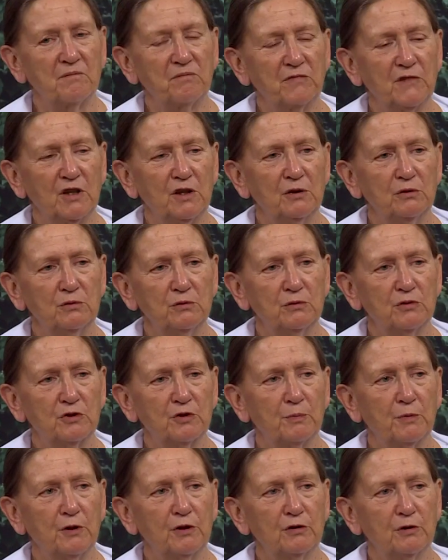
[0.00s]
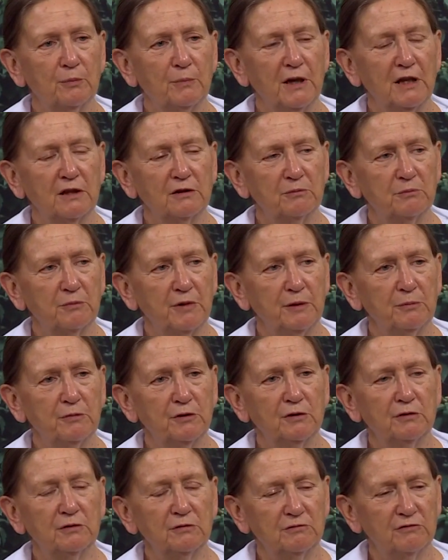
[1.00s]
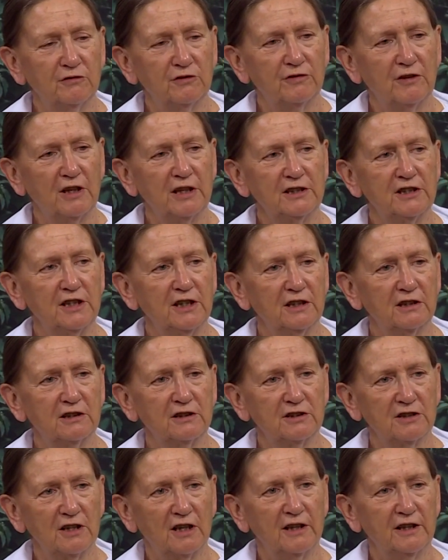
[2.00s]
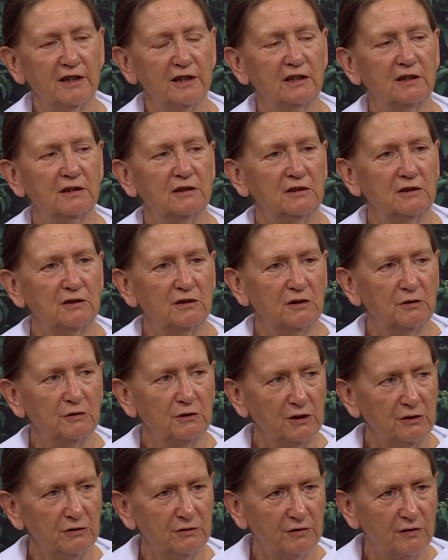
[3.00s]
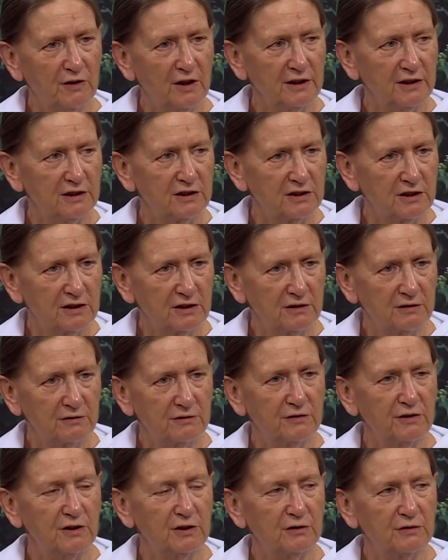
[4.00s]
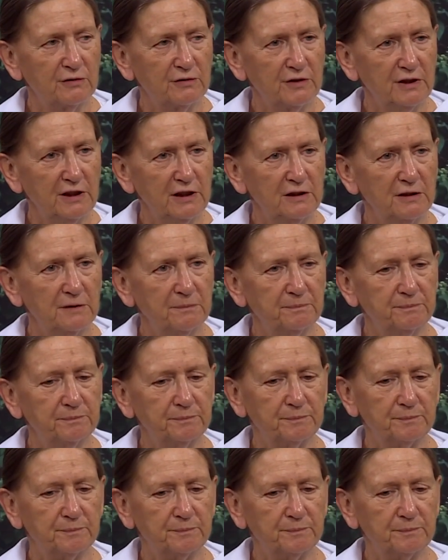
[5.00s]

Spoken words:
You spoke about people fighting and dying, you know, and you fight for your freedom.